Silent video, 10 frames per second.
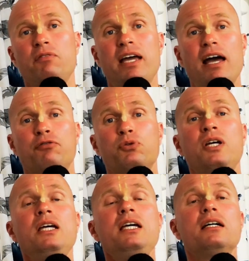We have to
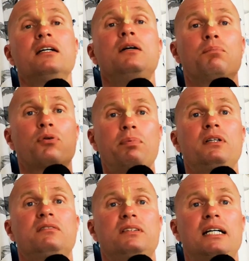hear
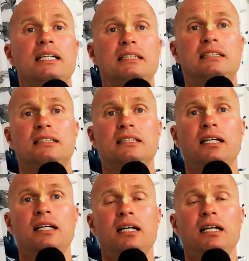proper advice.